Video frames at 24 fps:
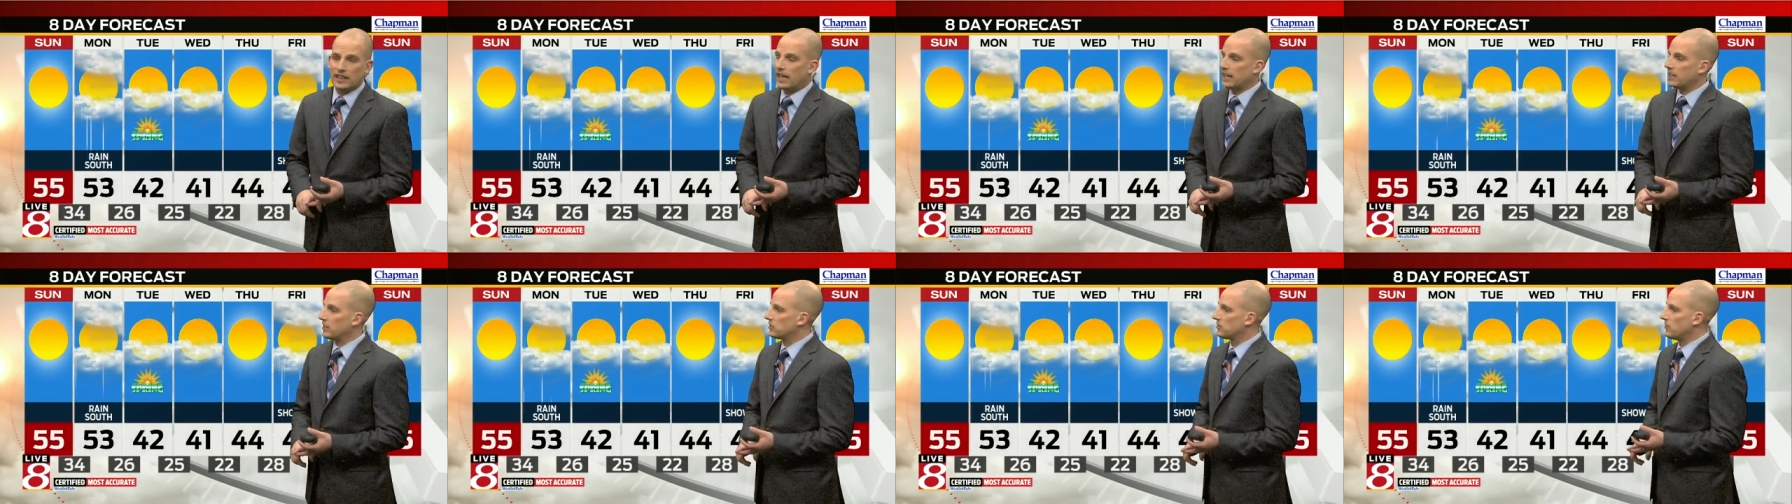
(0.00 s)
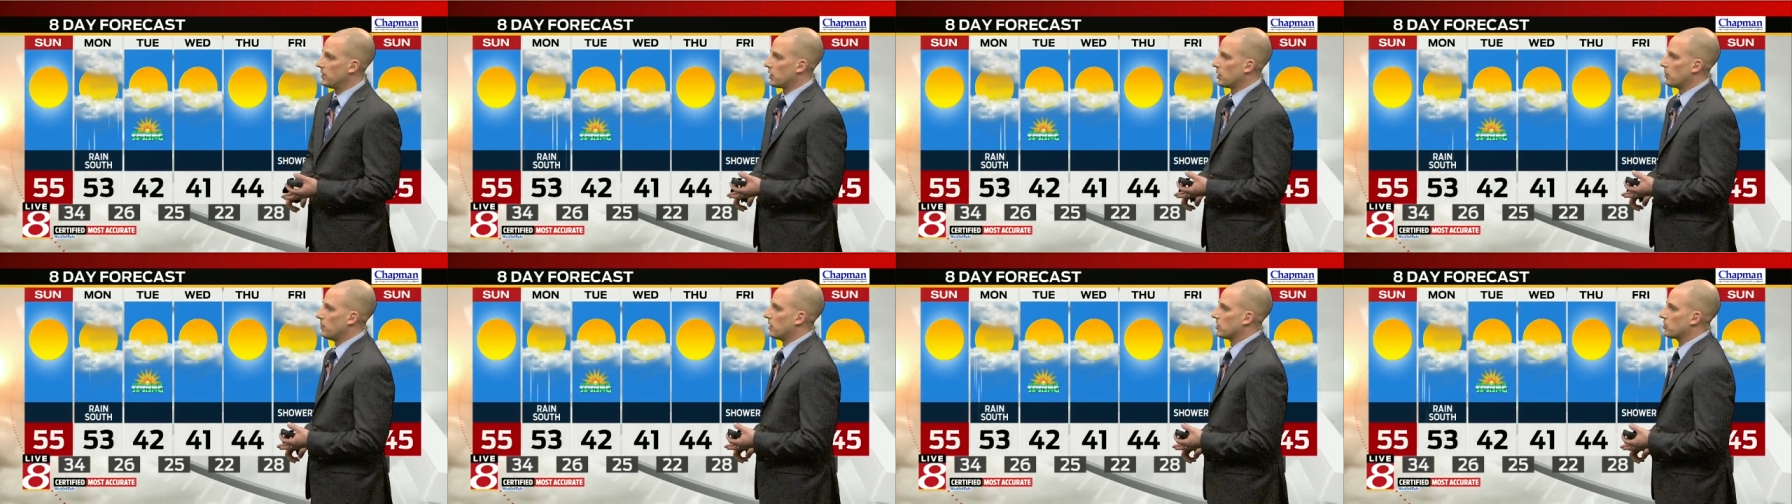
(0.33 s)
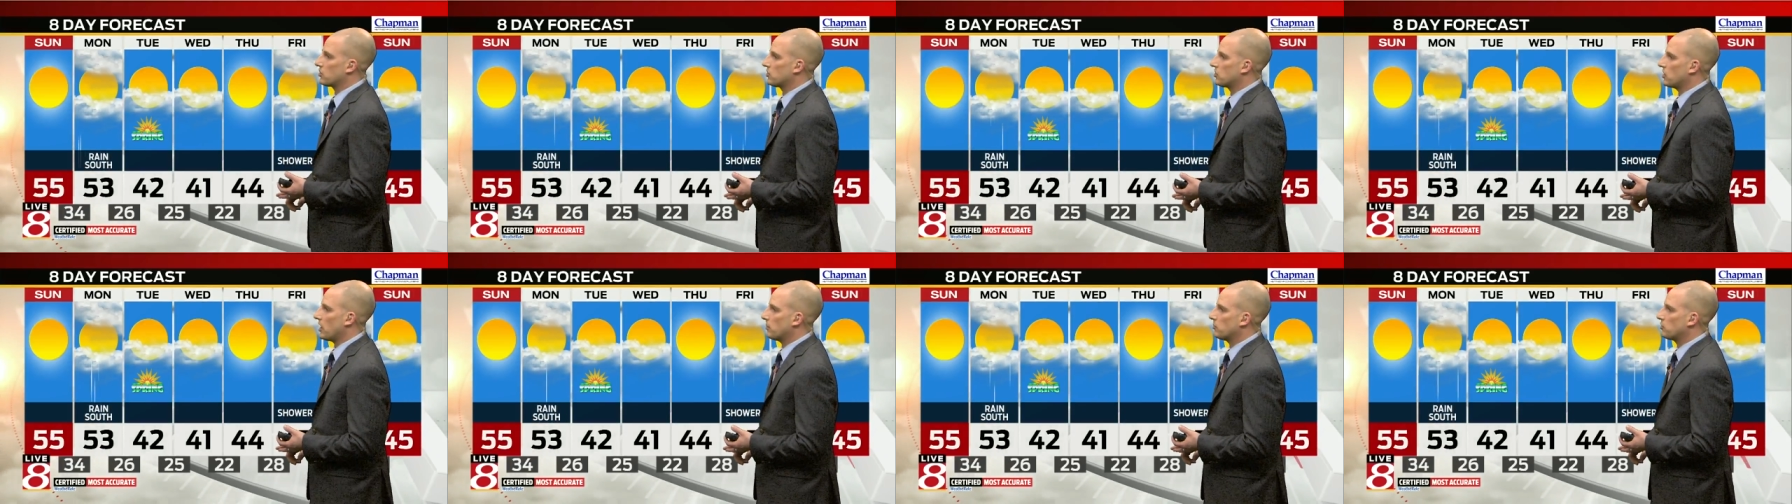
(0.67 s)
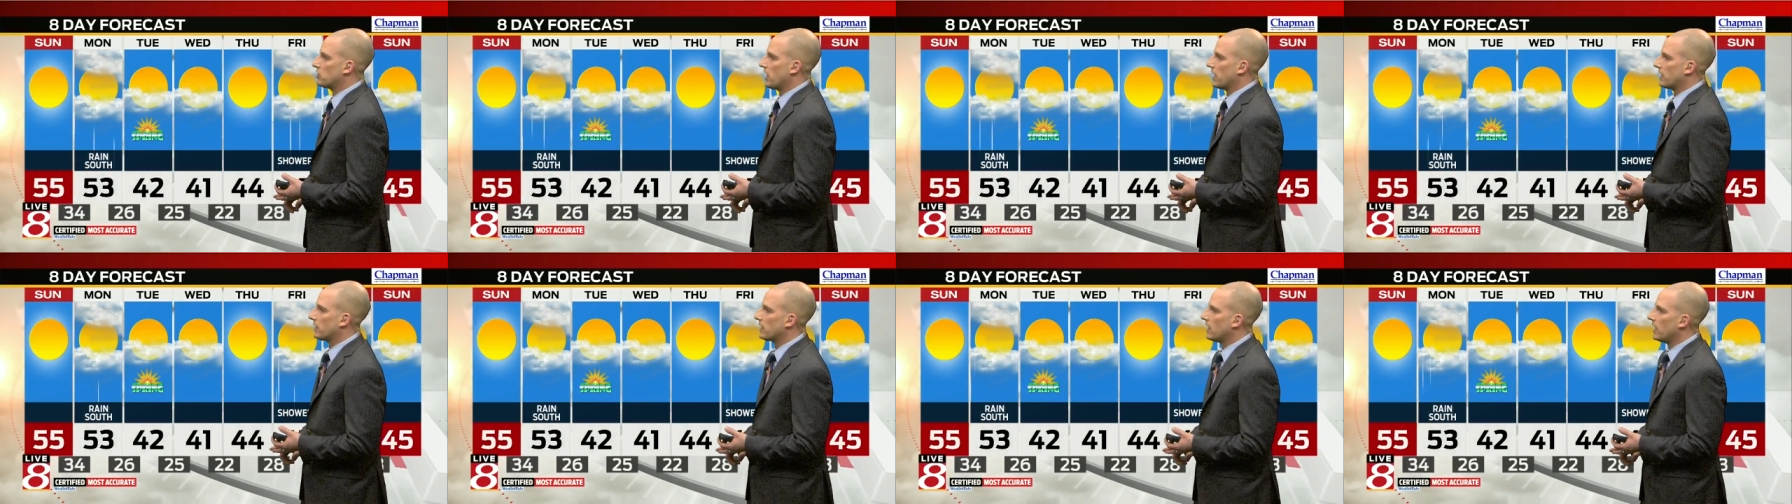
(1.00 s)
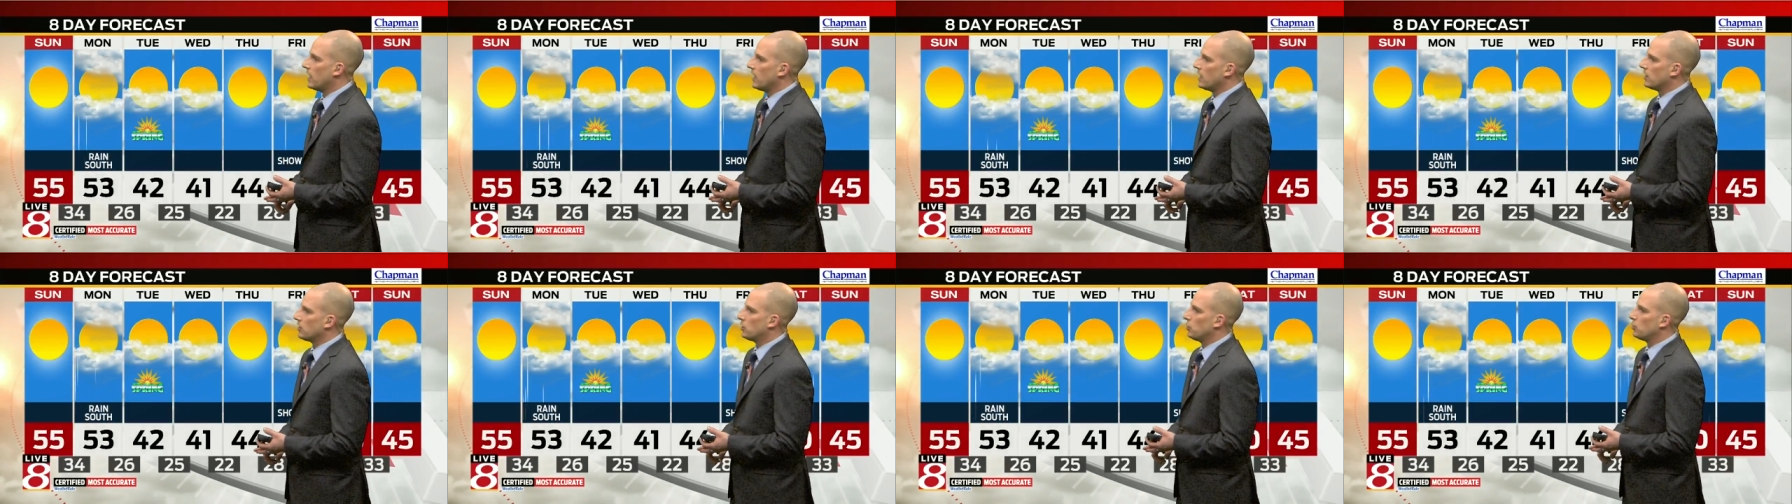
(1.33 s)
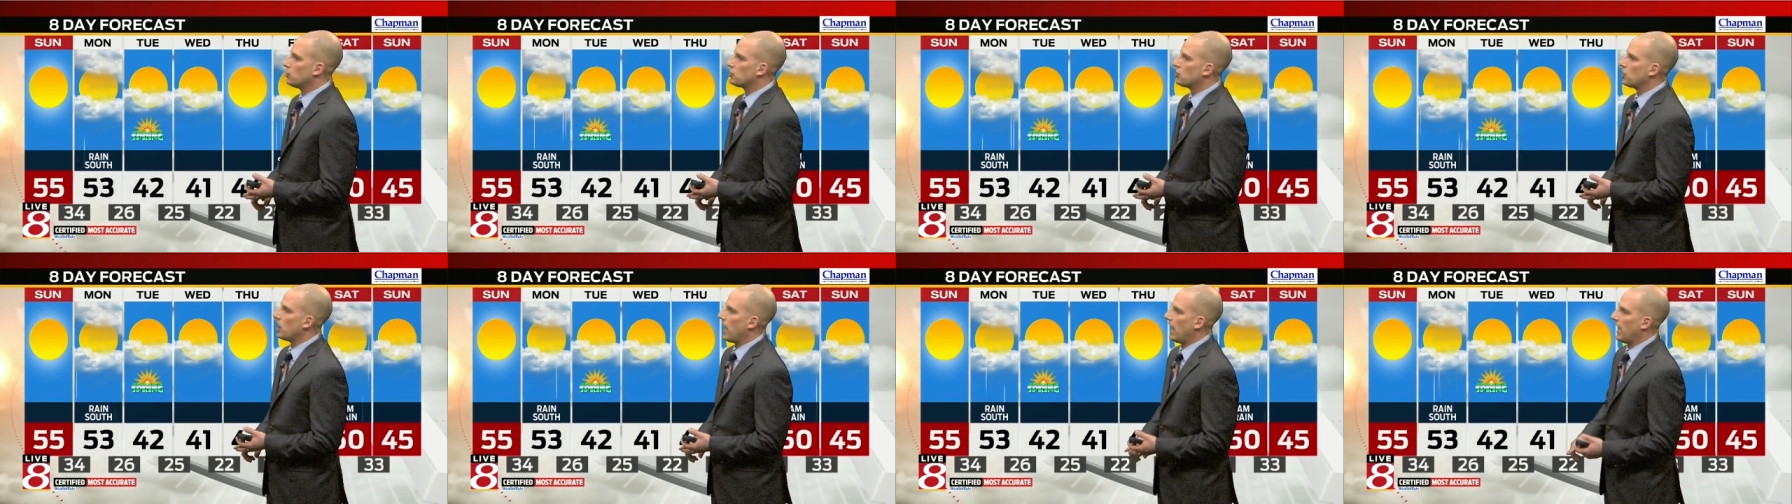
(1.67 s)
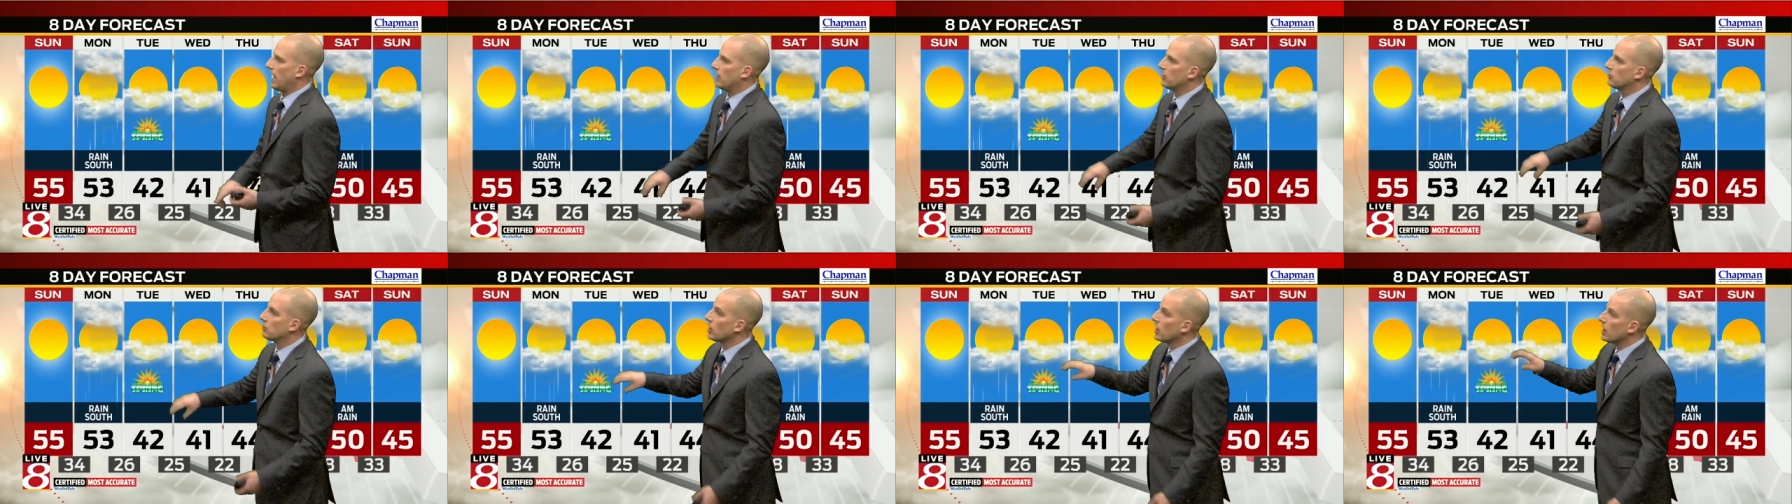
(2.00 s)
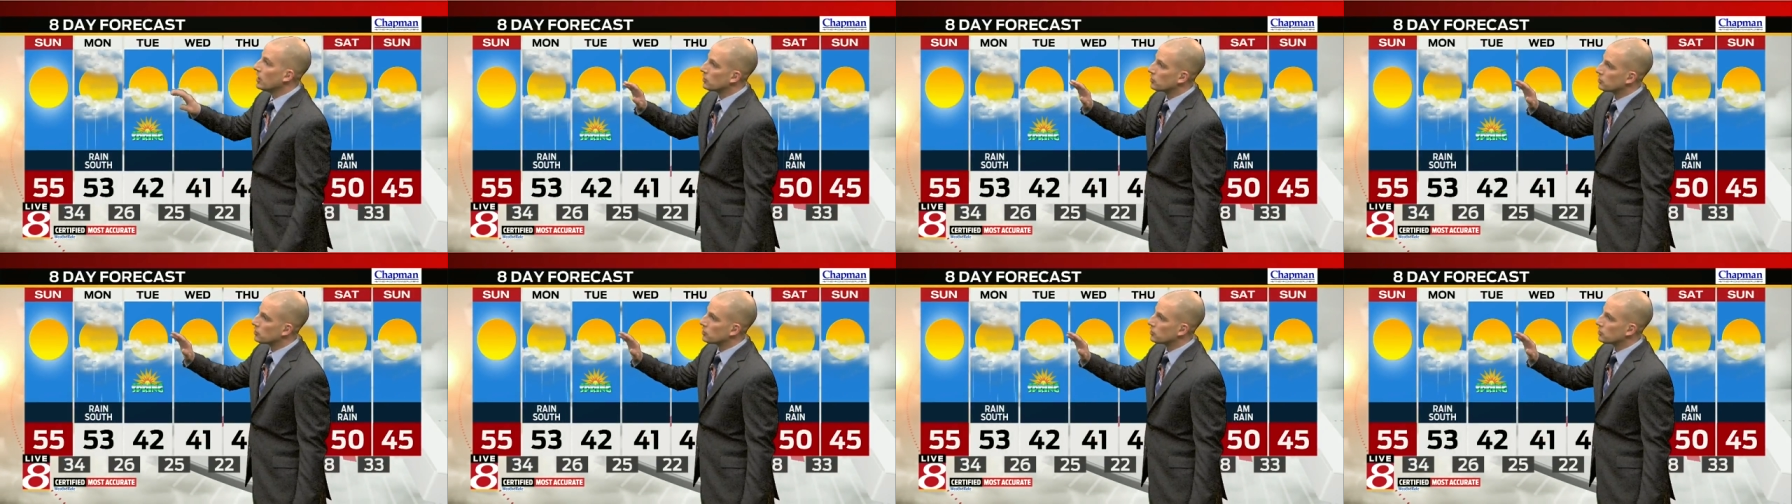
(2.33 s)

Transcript: That is very much subject to change.